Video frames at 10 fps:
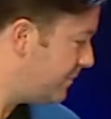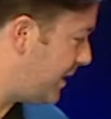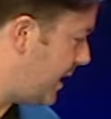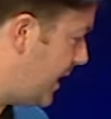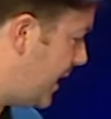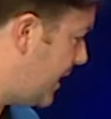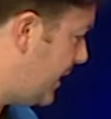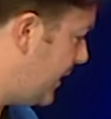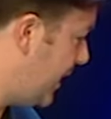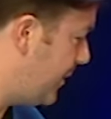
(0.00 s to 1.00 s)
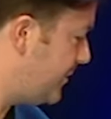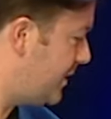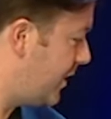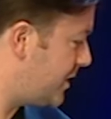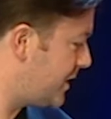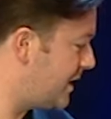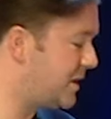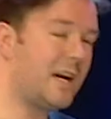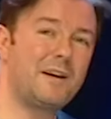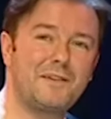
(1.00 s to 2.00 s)
But I'm not just going to
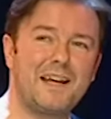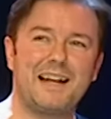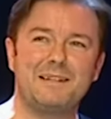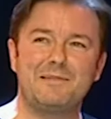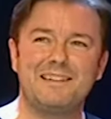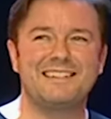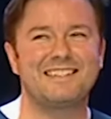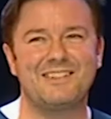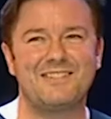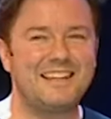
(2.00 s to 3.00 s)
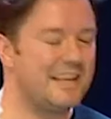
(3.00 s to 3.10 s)
shag her for the halibut. Sorry.